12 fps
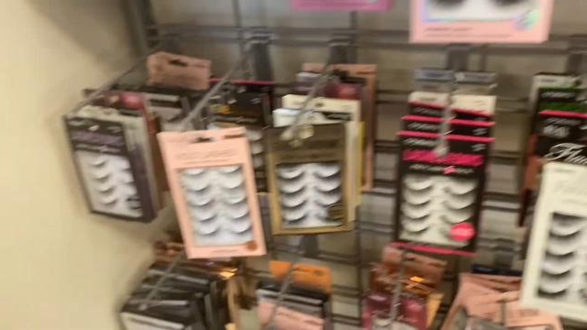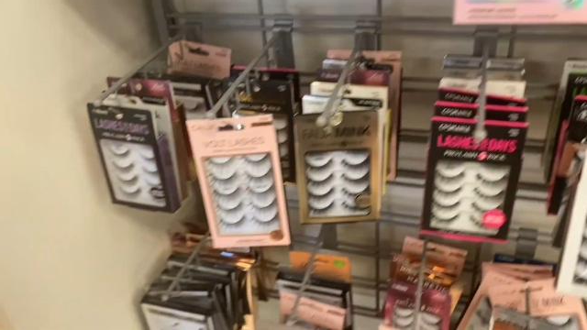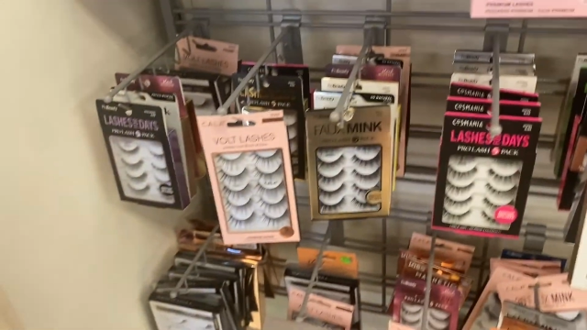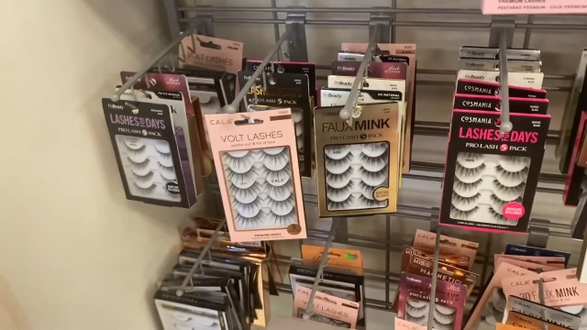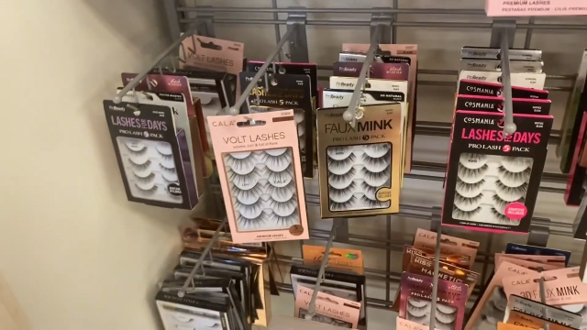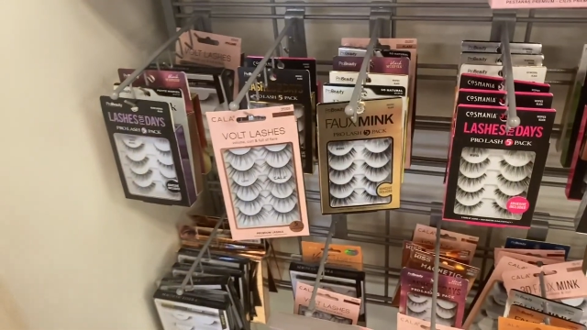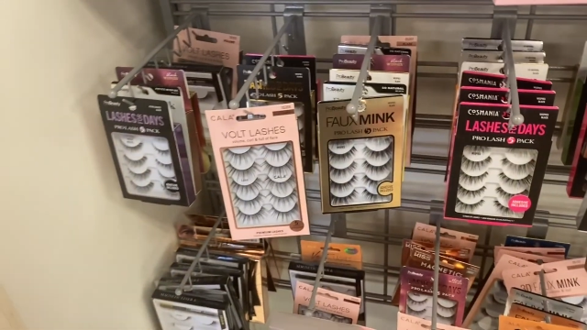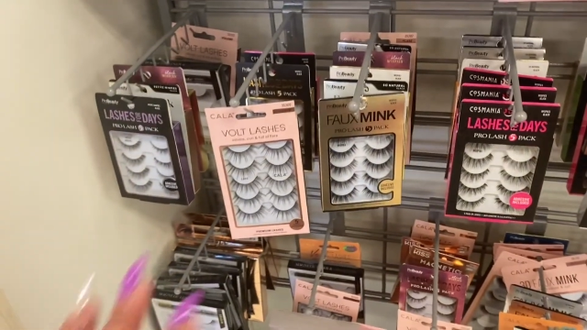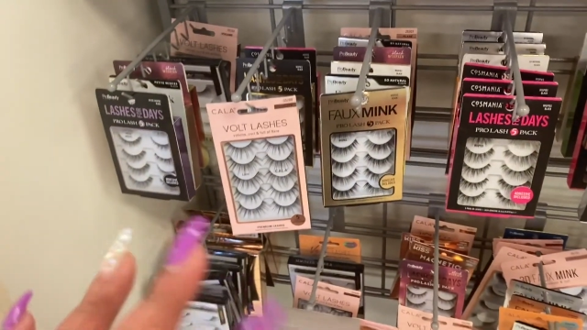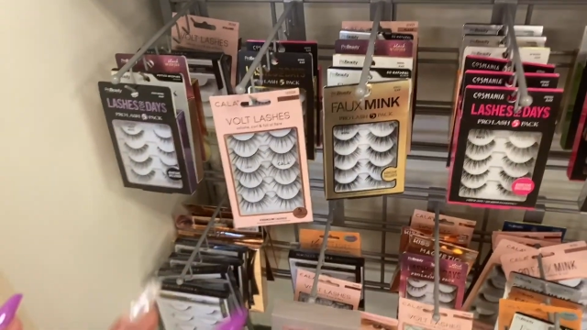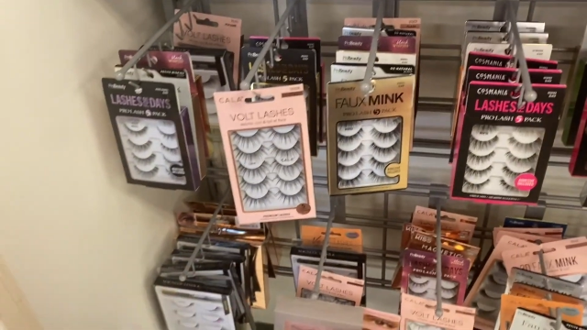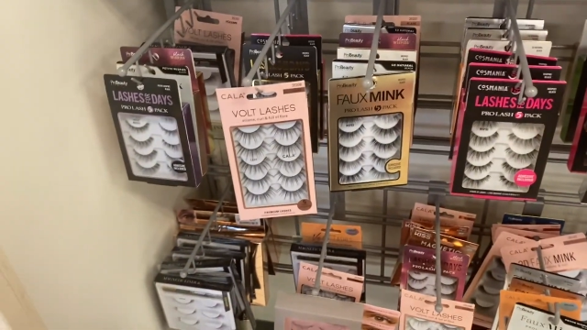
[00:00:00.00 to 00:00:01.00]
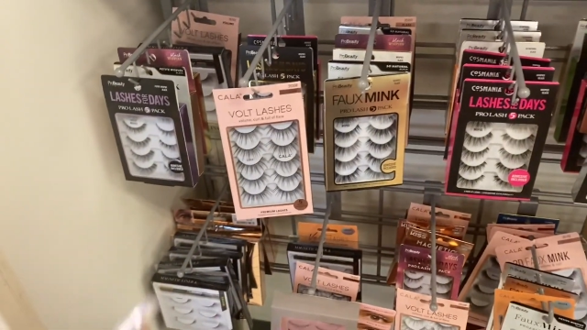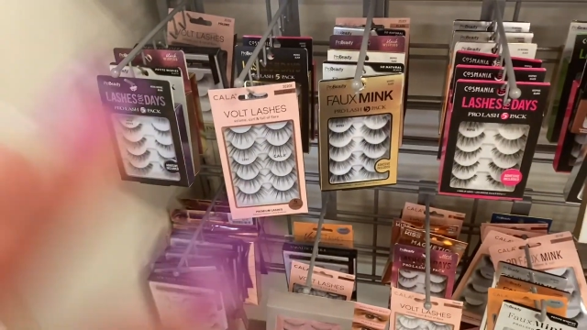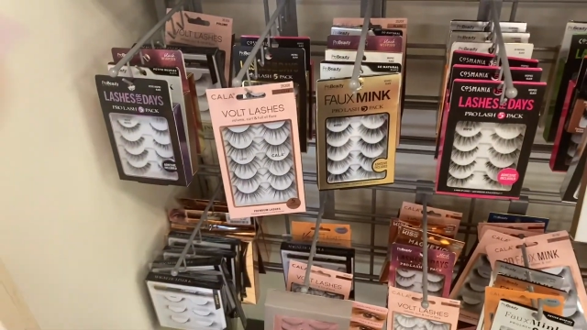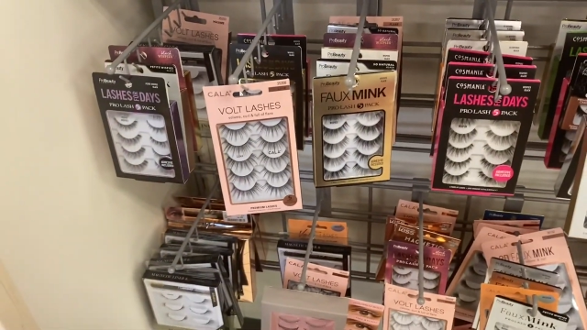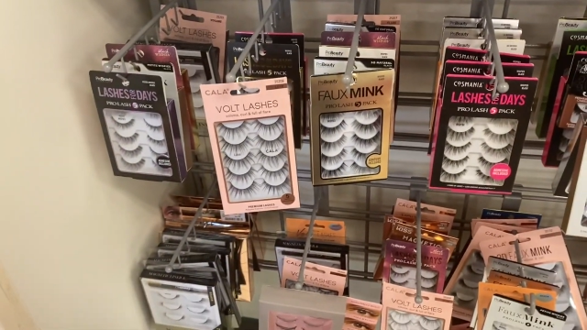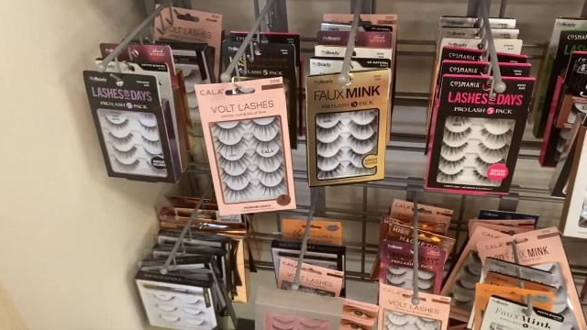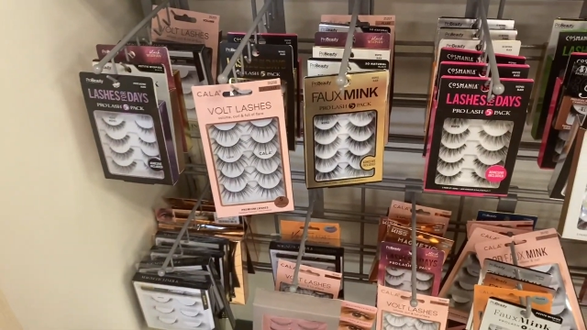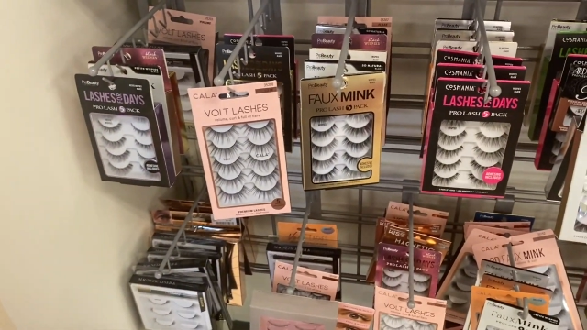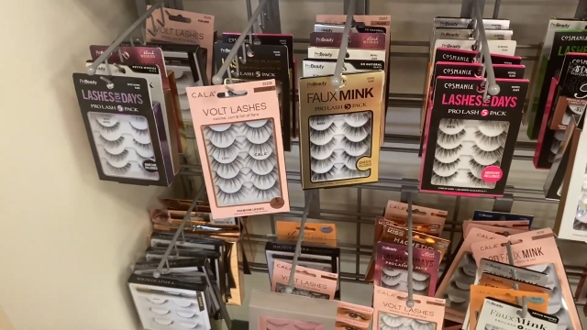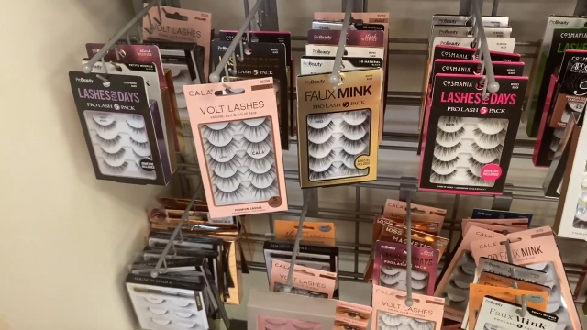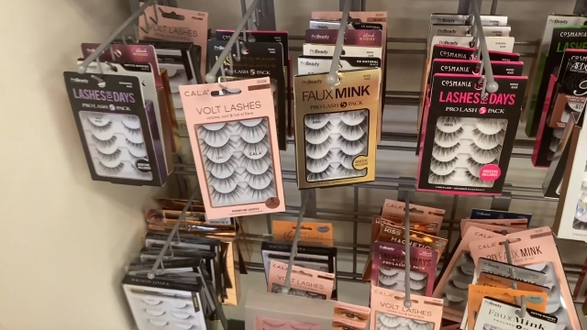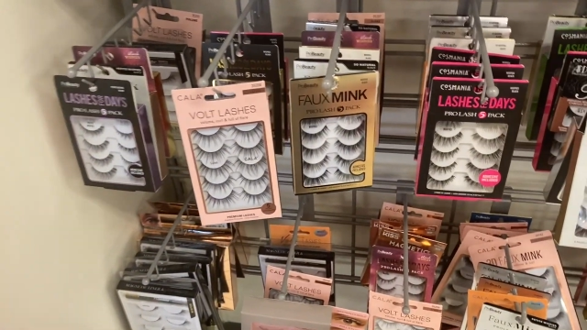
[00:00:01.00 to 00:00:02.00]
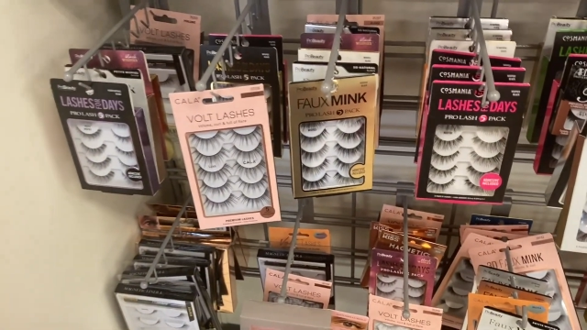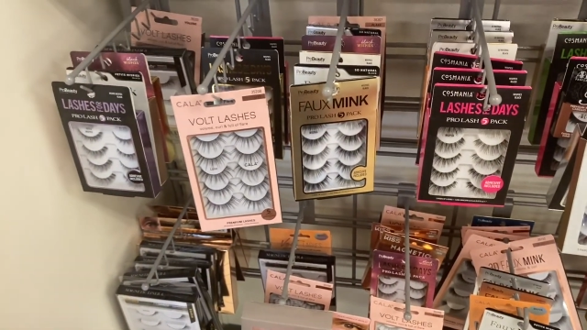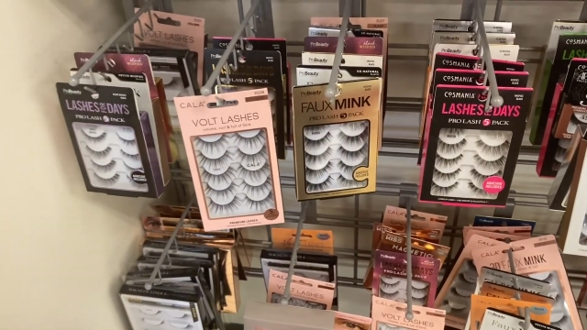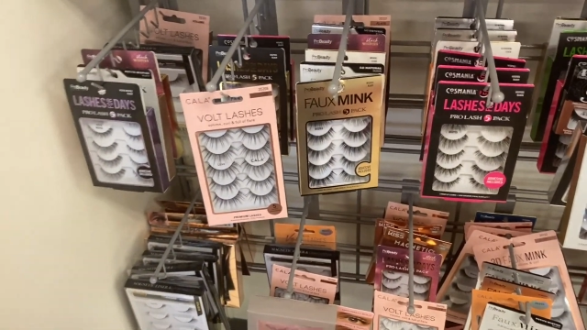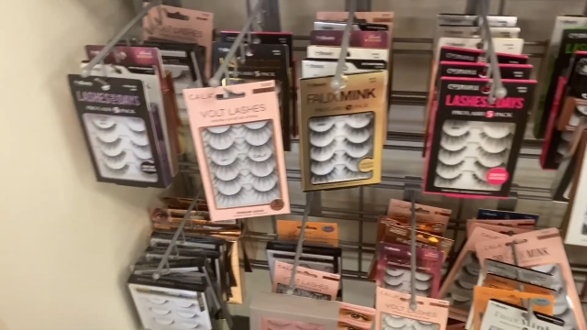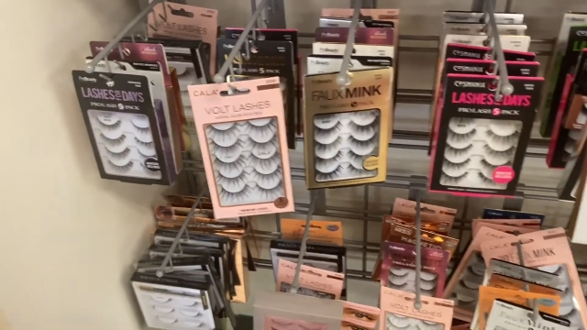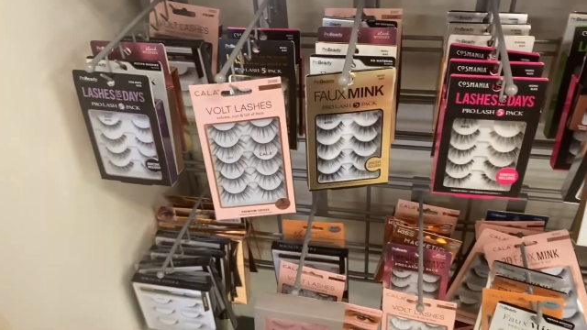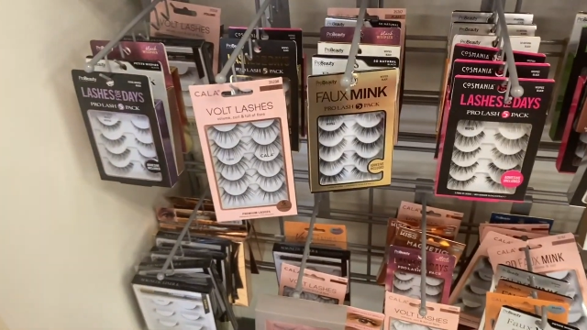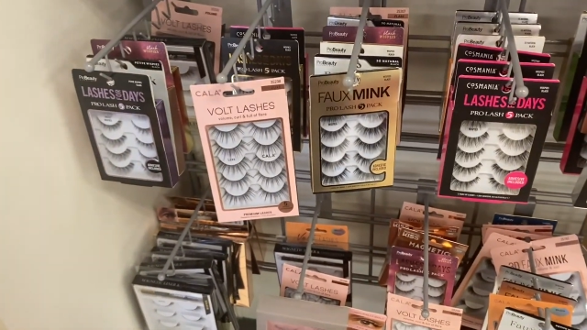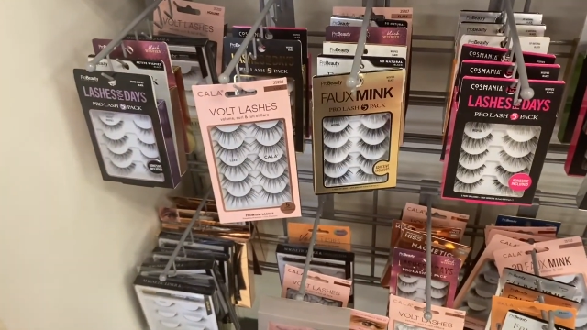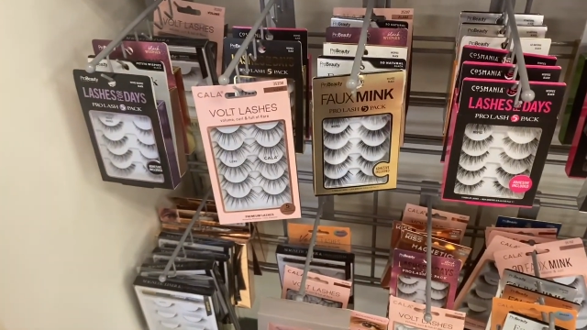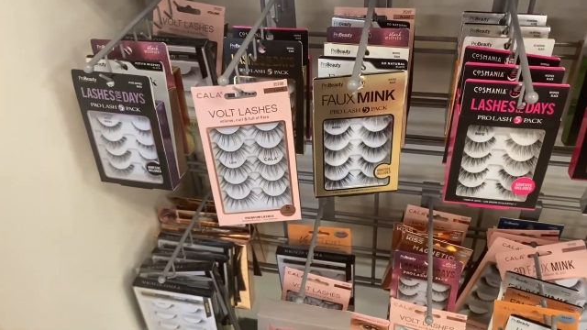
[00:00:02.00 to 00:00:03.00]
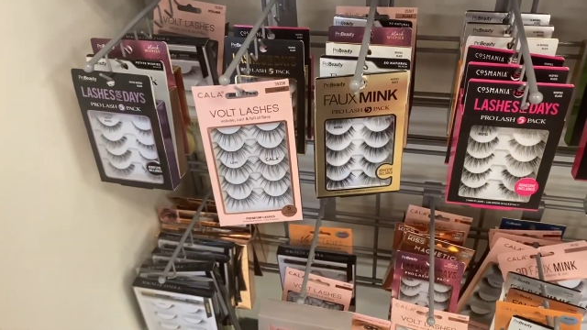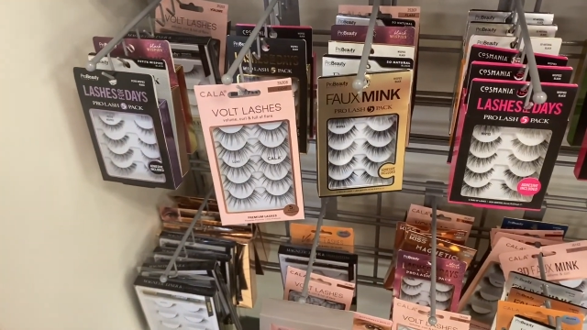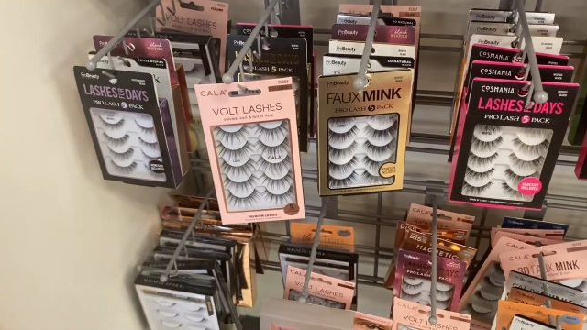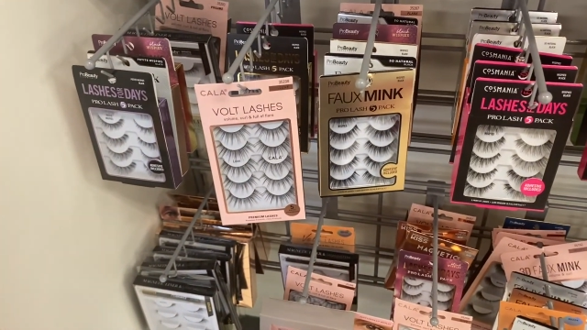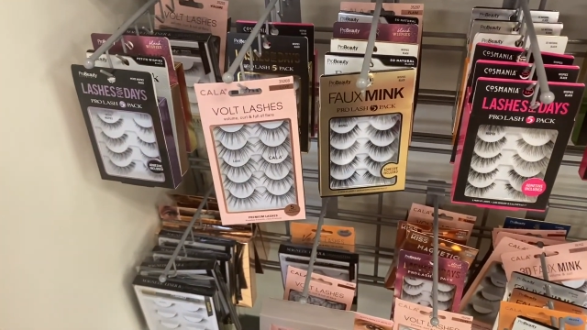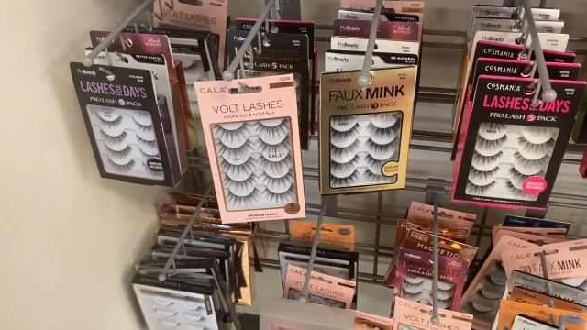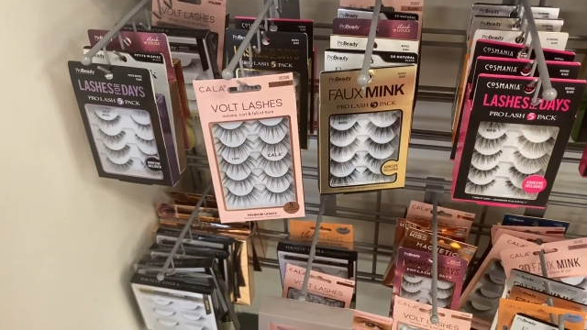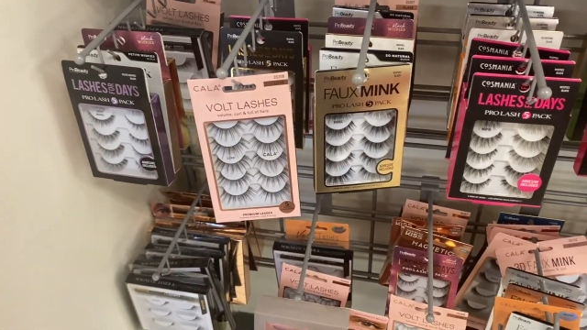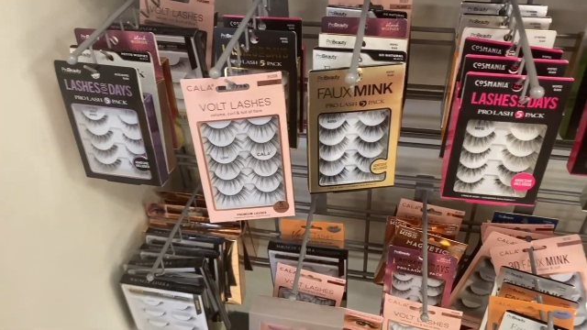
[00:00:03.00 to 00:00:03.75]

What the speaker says: [unreadable: no face in view]